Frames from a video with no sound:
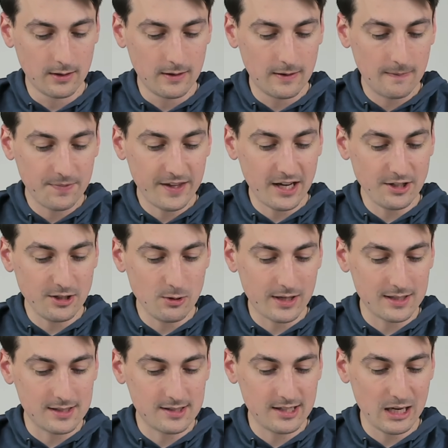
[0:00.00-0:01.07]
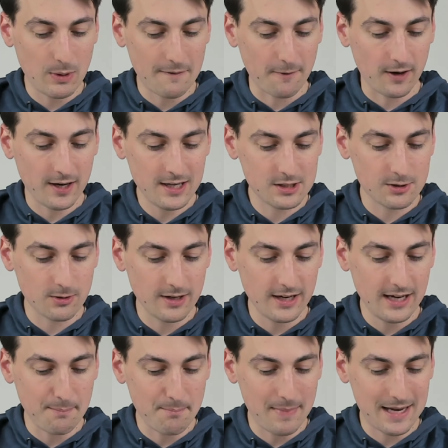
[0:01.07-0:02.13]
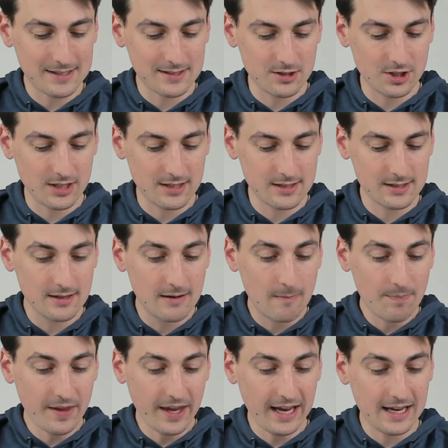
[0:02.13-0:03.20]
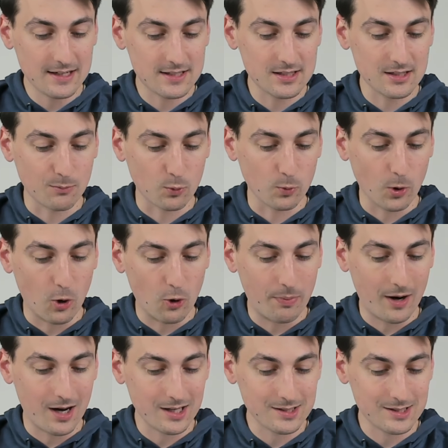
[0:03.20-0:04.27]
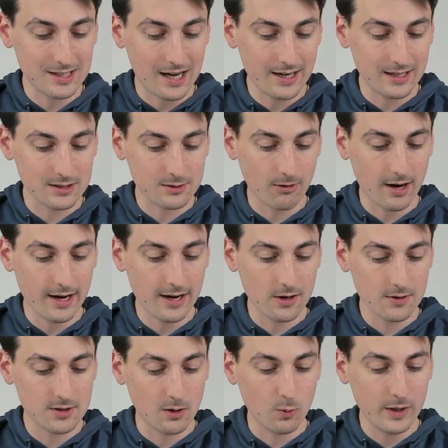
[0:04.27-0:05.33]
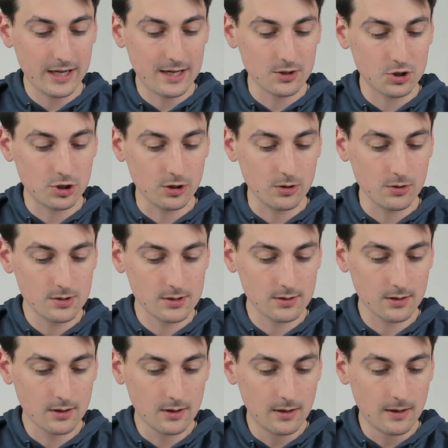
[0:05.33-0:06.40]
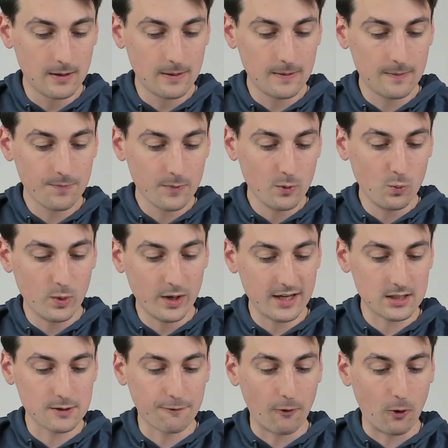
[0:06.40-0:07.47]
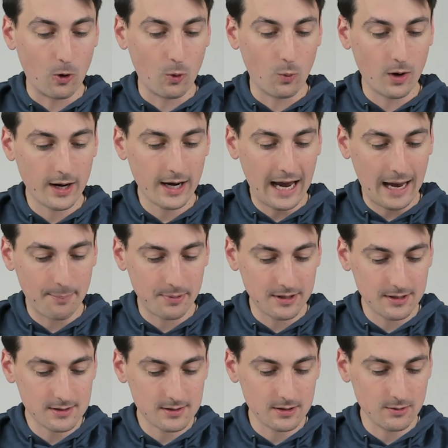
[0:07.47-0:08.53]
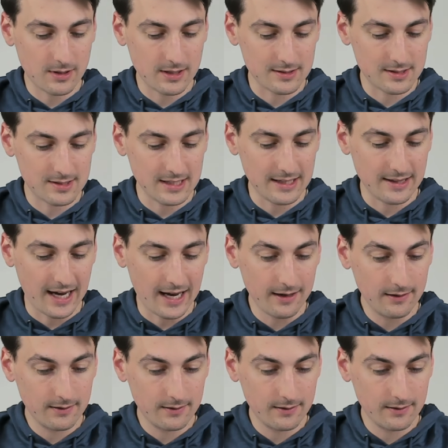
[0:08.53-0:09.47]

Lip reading: Then you can see we have our history, messages, and some robot settings right here. So we can choose when it's full, what happens. So you can see that.